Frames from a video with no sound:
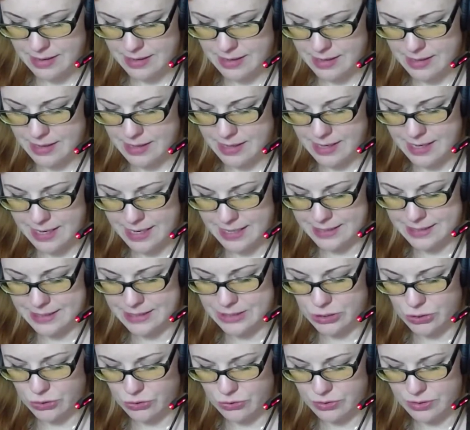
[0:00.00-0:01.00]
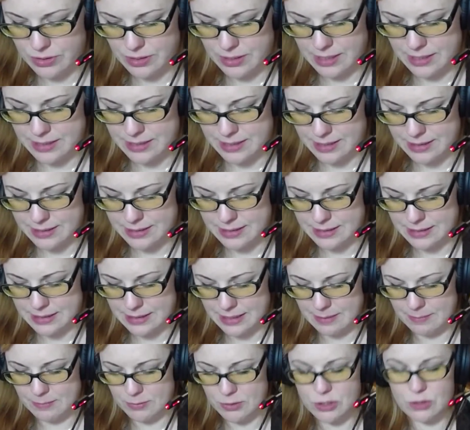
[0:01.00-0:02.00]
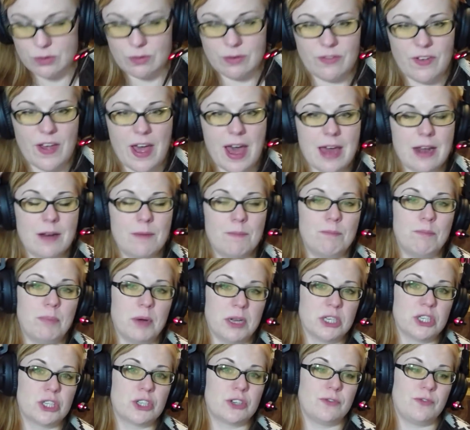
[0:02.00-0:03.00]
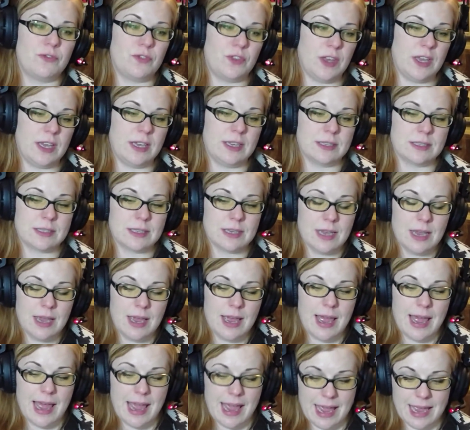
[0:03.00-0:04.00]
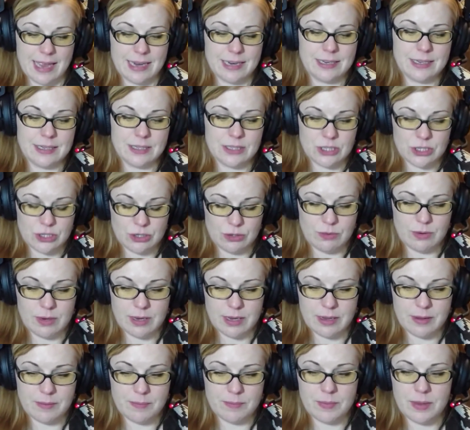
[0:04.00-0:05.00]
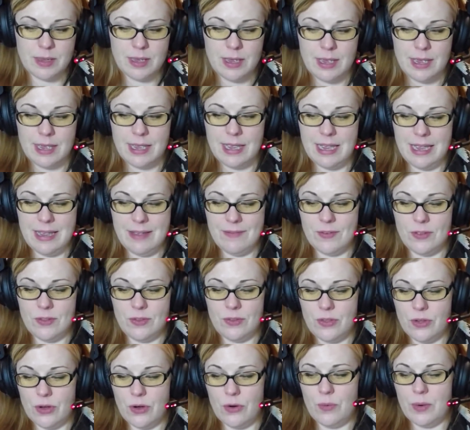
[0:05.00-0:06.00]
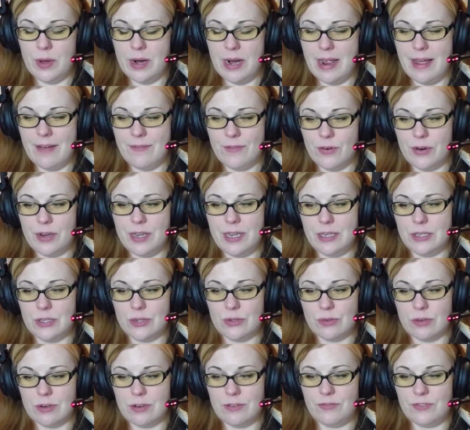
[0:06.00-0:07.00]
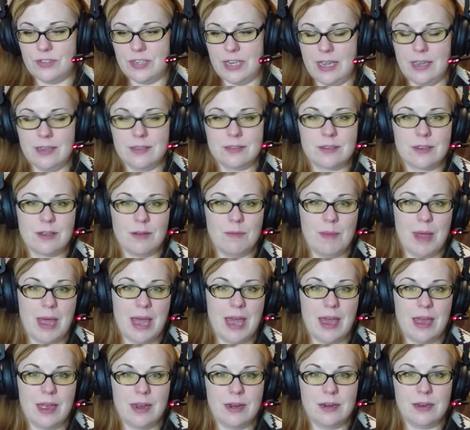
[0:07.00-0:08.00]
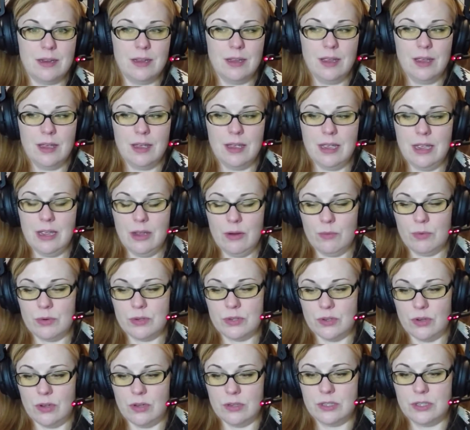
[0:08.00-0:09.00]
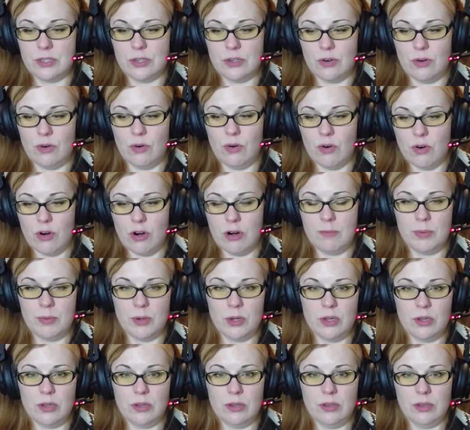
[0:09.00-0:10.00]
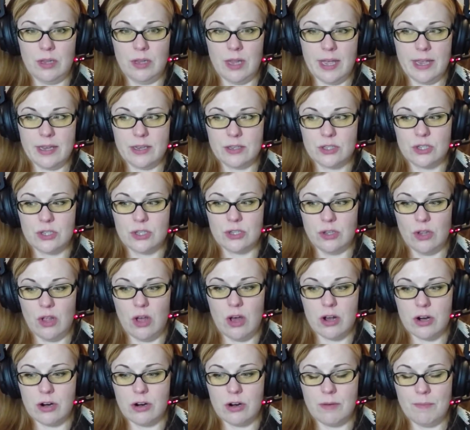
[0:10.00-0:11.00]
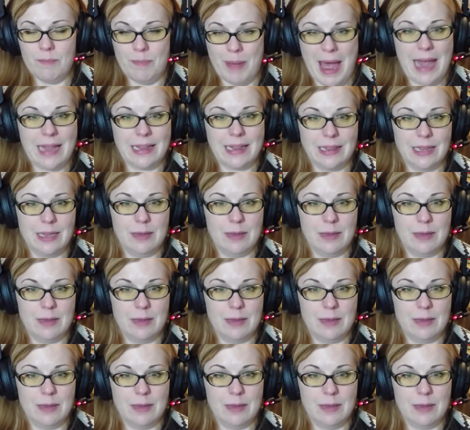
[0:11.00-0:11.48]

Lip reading: He certainly does seem to have had a bunch of things handed to him, even though whenever he sort of takes command, it results in a horrible, like, slaughter, badly